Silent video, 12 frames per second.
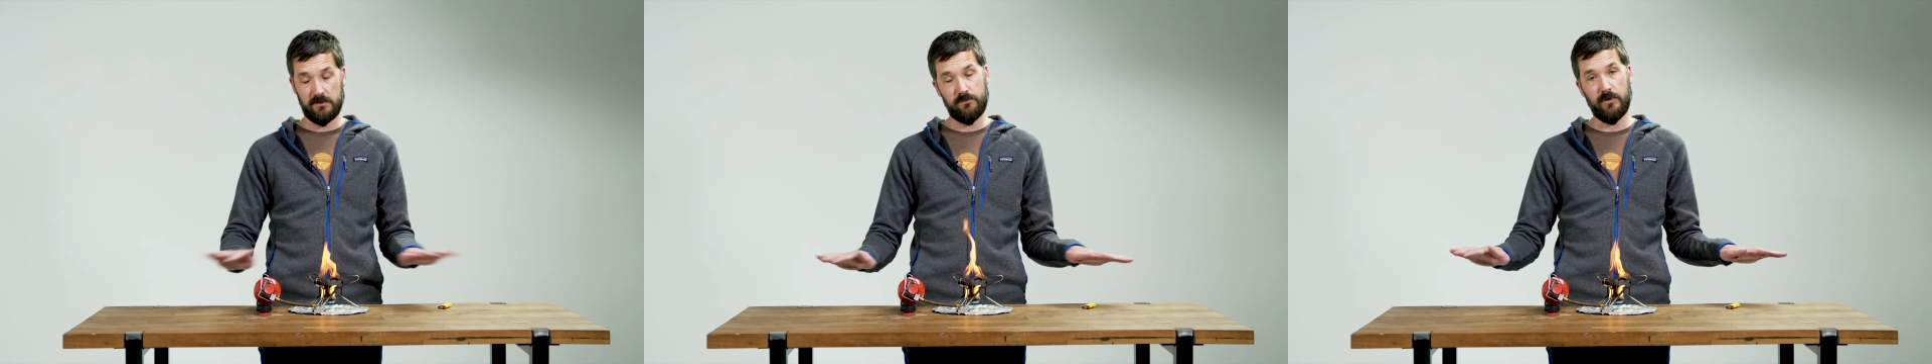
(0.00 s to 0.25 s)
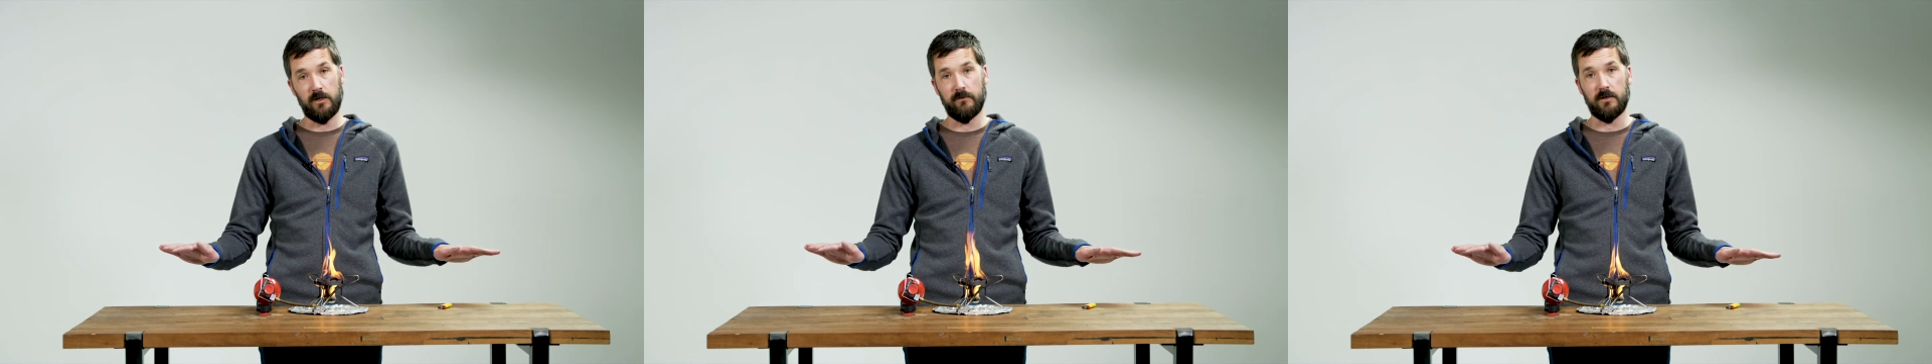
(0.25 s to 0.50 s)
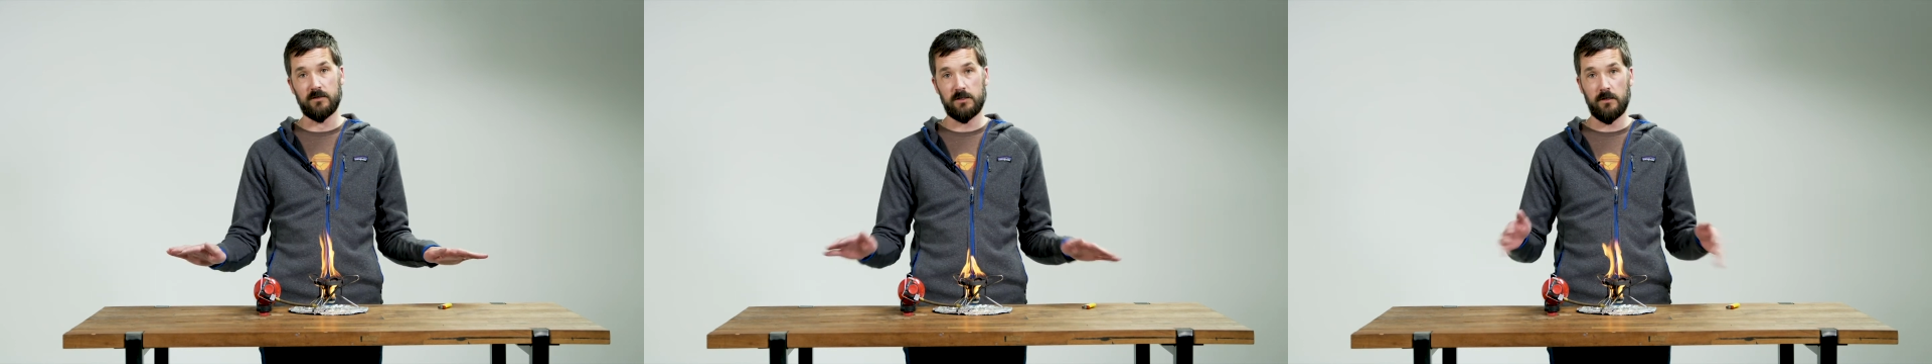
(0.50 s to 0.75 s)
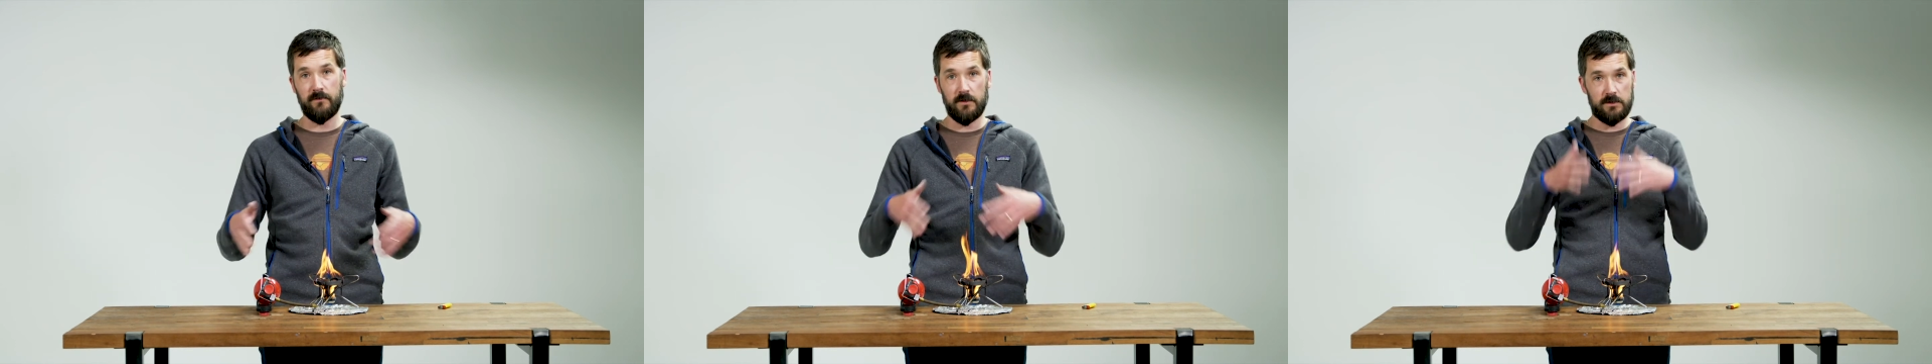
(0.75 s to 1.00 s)
spread over your
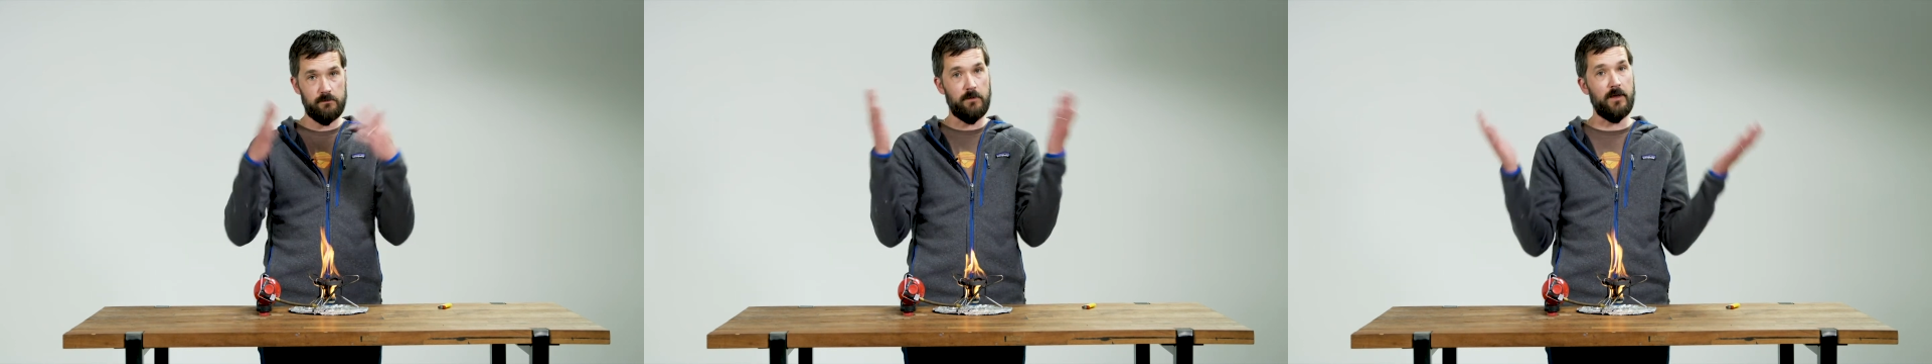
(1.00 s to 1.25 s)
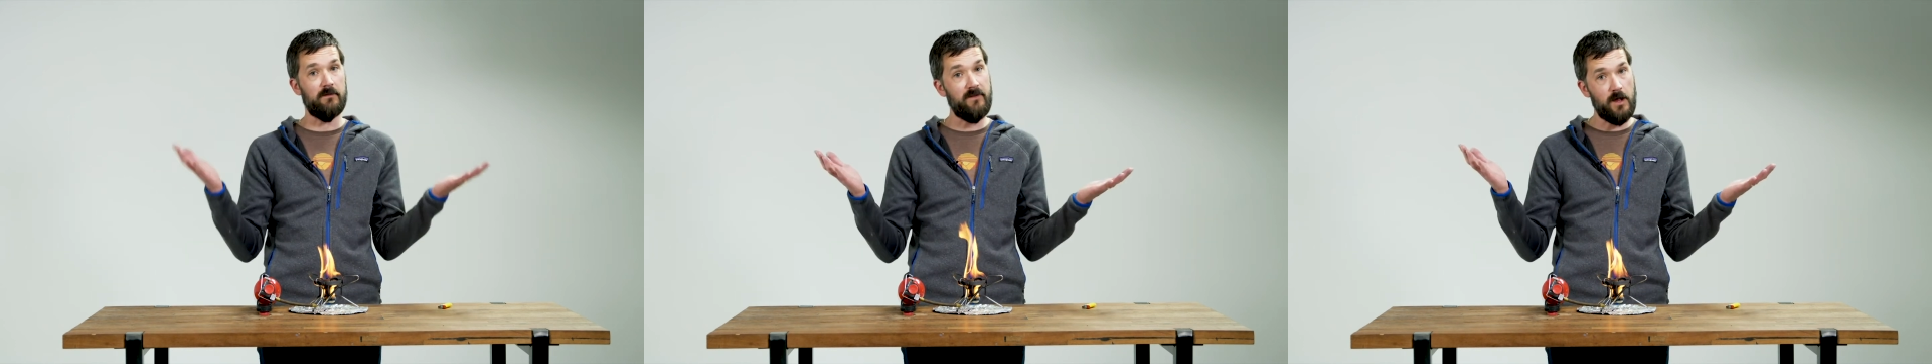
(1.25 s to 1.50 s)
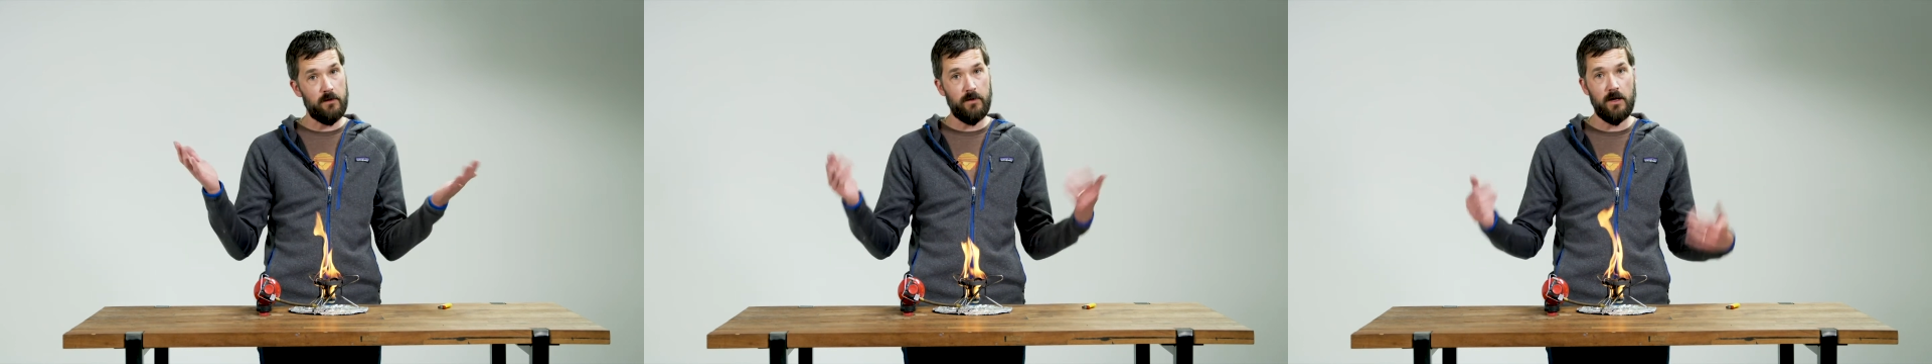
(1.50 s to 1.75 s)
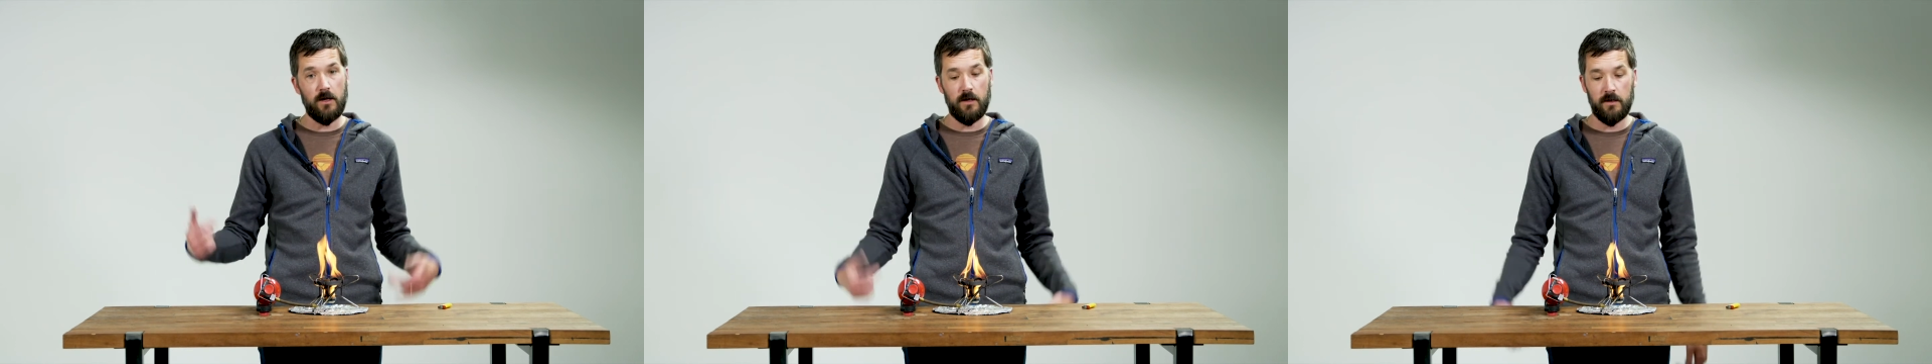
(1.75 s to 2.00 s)
surface. You might make a
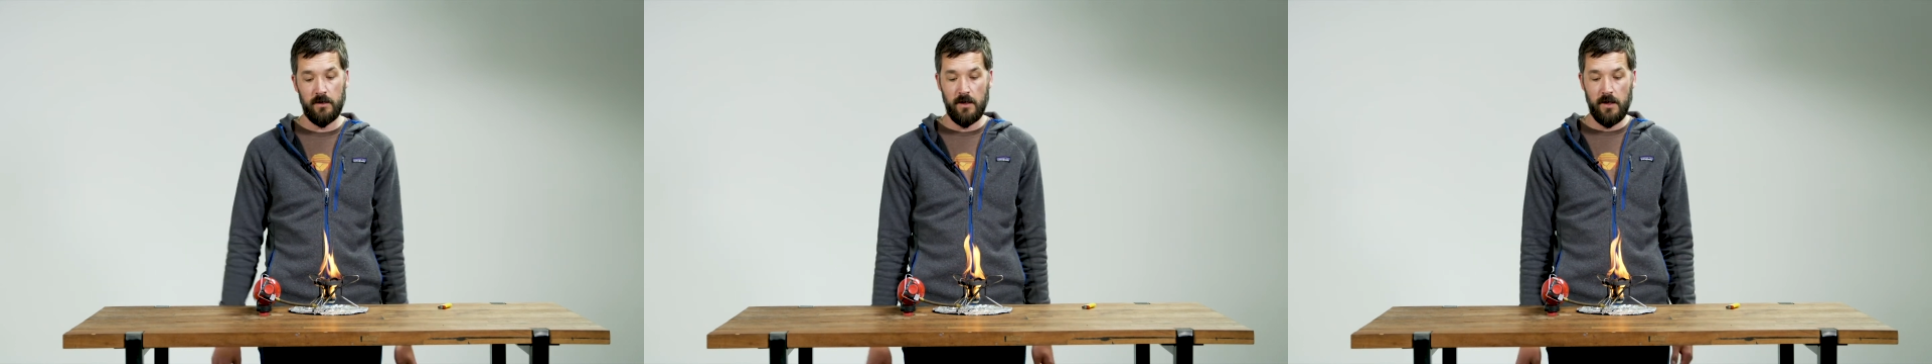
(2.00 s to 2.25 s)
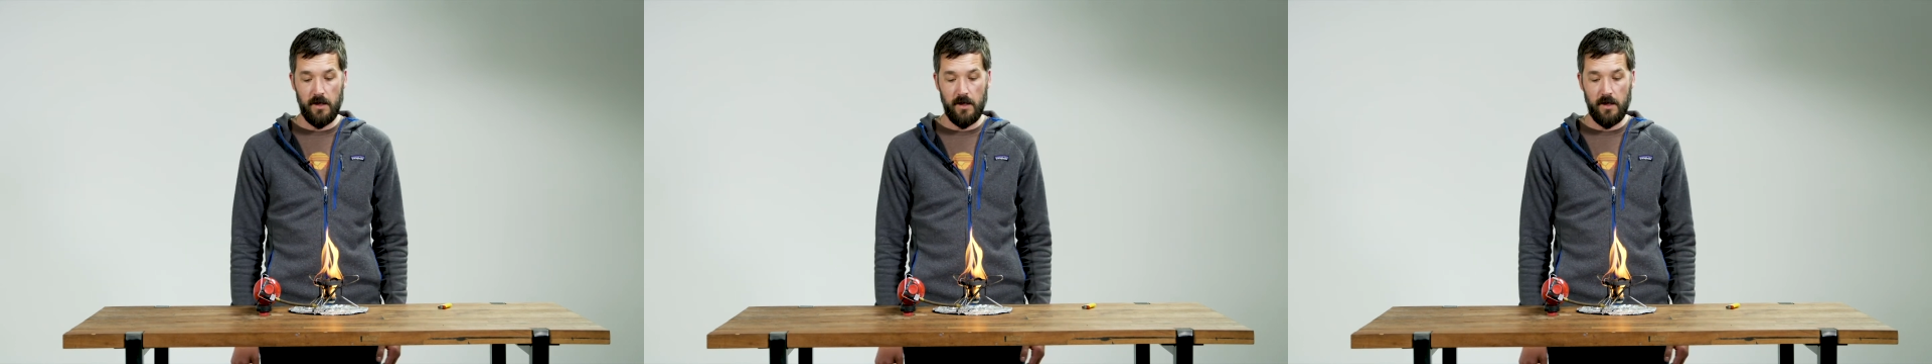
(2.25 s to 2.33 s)
fireball.